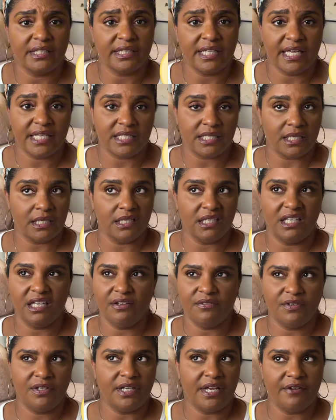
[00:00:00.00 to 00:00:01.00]
that's a
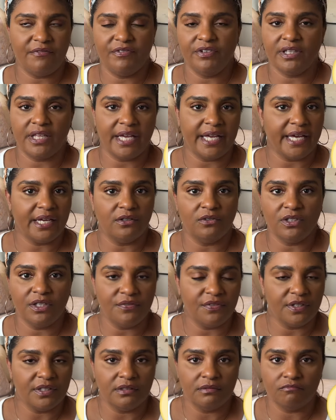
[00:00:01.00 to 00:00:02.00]
given. I feel like I don't
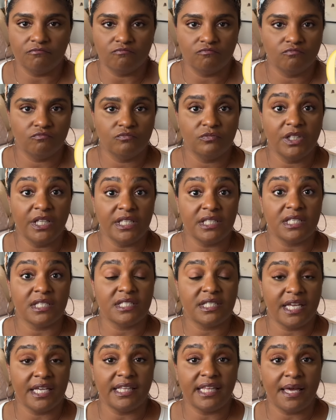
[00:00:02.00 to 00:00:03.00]
even need to
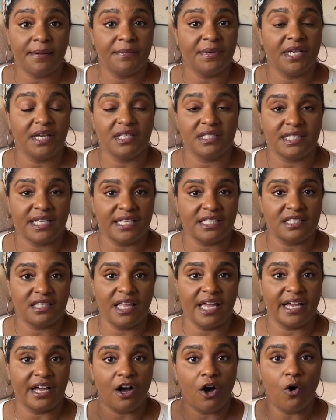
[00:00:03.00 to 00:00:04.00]
say that because that's
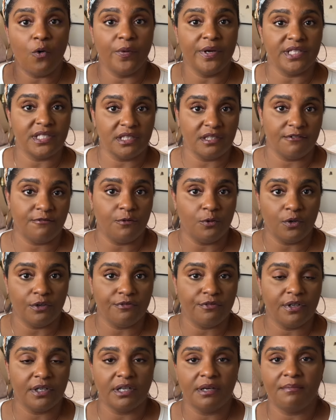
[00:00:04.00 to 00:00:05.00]
like always in the
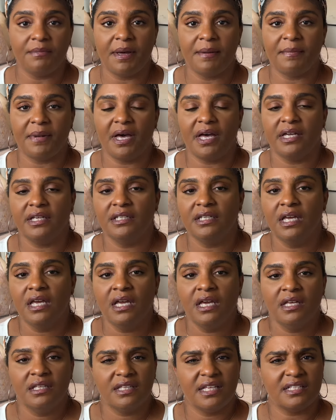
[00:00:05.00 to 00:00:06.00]
forefront of my mind.
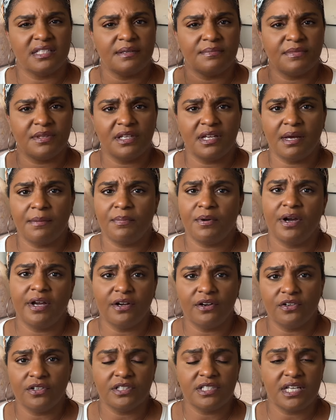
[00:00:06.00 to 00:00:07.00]
That's something I
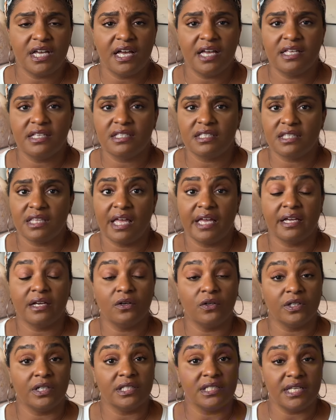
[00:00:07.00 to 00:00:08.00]
prioritize like
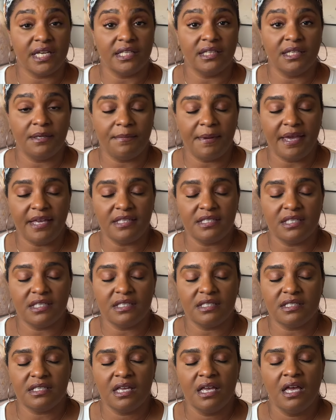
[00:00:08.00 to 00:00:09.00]
on a daily
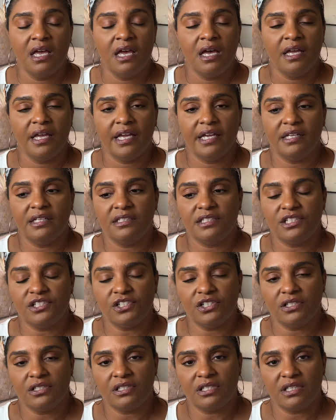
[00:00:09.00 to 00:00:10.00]
basis. In
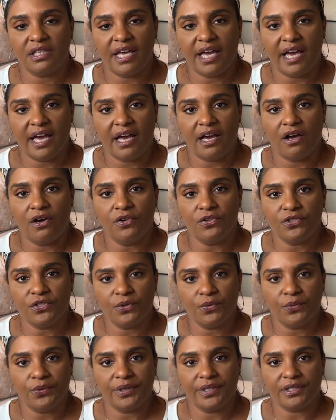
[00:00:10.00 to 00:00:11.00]
addition to that, I
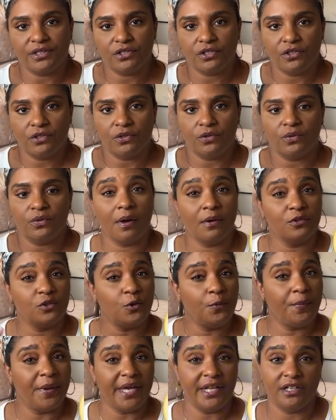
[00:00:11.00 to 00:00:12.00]
also want to do
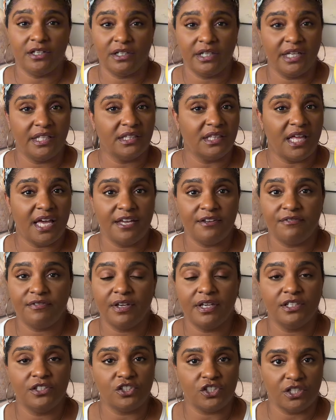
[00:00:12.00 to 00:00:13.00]
better in life
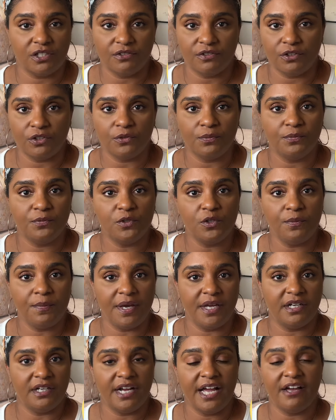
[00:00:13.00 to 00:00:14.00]
in general. Do
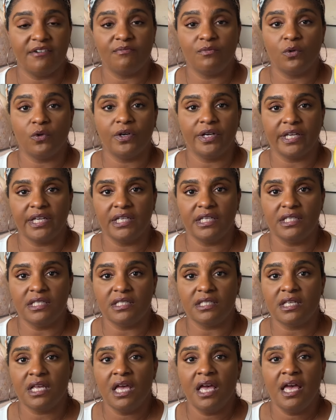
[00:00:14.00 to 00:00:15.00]
better, have more
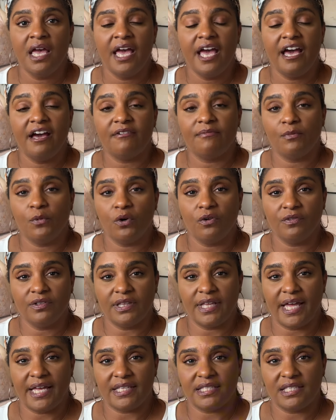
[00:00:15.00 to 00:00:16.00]
ease, have more
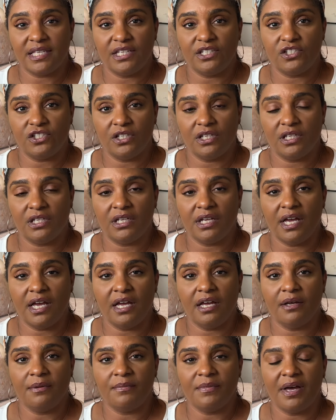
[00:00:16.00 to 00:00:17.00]
relaxation.
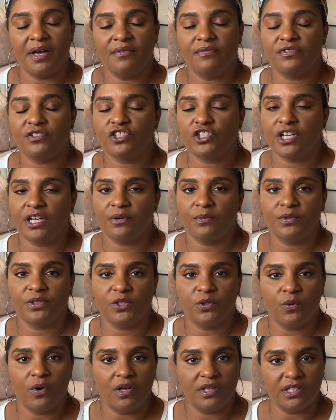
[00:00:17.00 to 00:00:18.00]
I've shared with
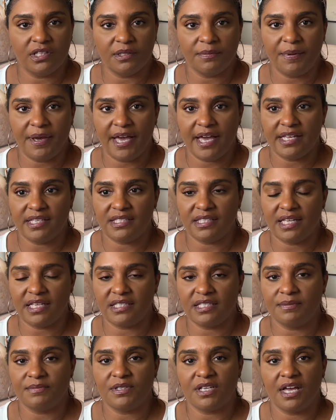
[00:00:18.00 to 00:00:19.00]
you all in the past that
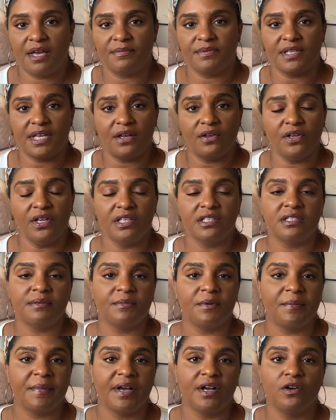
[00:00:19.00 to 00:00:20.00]
sometimes I'll hit some of
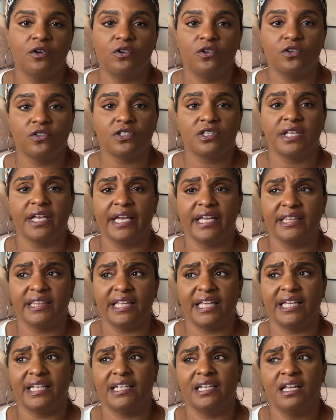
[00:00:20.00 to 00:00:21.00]
my goals and
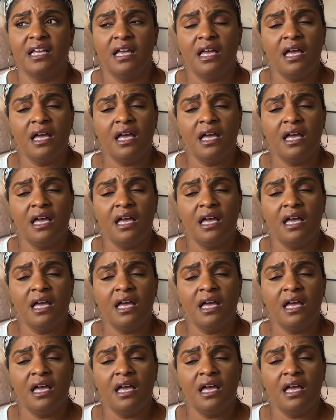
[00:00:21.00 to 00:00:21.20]
then